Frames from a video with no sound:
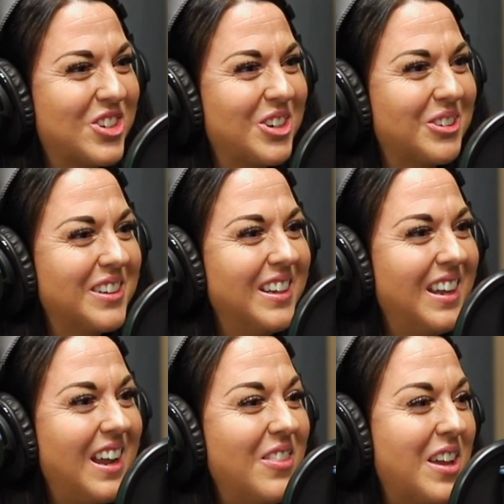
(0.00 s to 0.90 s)
true.
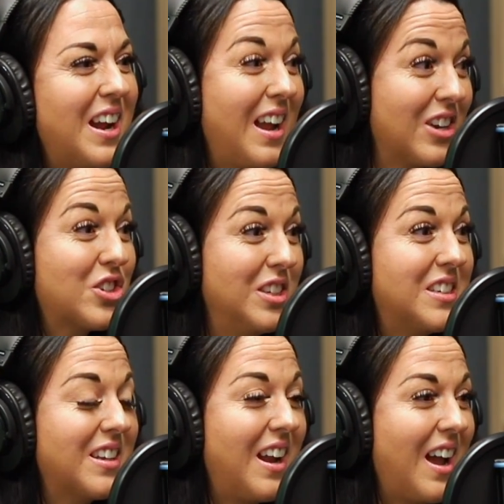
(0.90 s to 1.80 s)
And then I actually
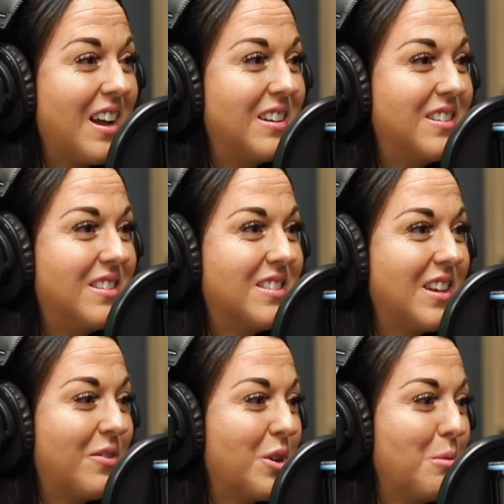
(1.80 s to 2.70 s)
did. I had
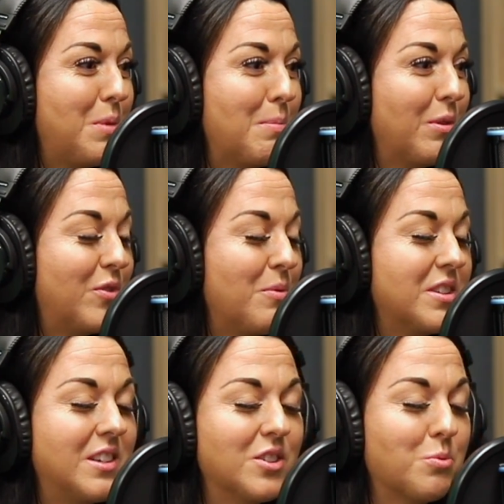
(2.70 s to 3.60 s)
several people from the
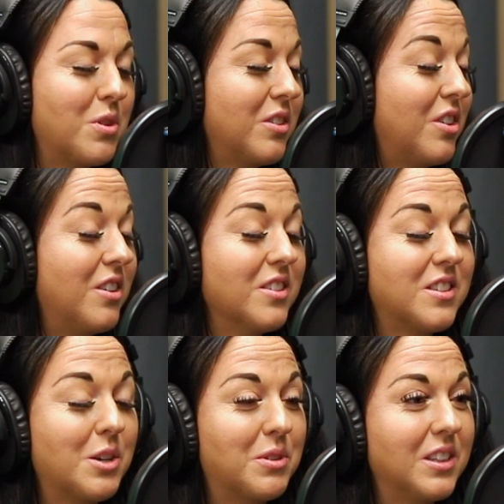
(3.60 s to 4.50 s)
singles ward girls
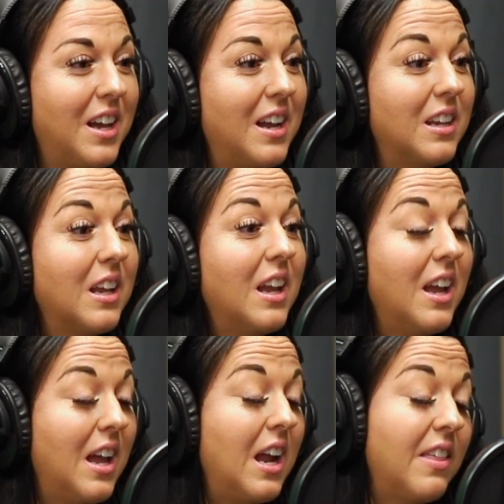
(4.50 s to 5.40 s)
that were like,
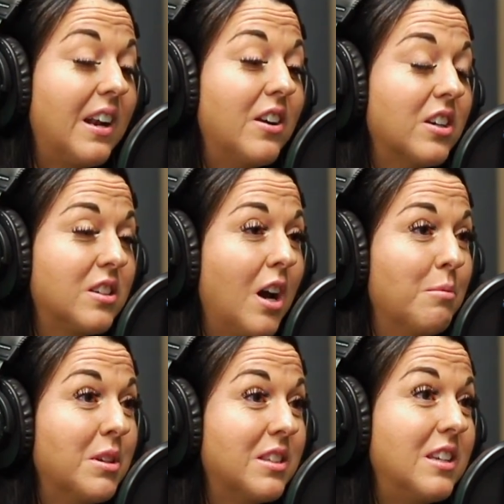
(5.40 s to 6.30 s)
hey, that Eric
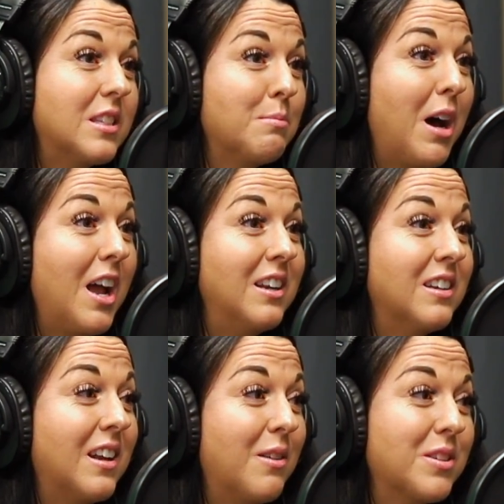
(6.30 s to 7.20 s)
Thomas, he's mine.
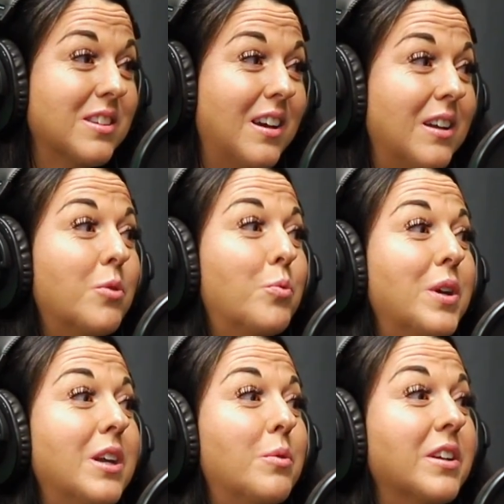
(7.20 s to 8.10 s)
And I was like,
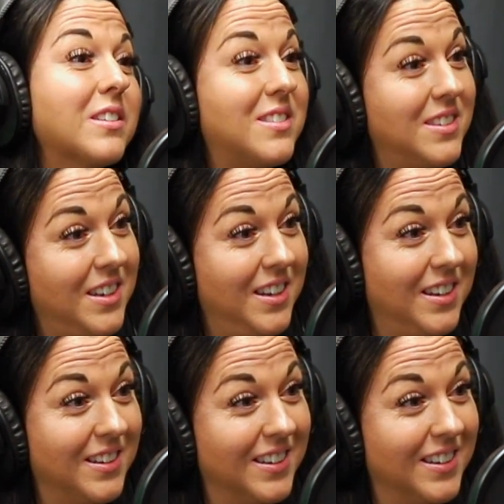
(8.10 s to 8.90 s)
we will see.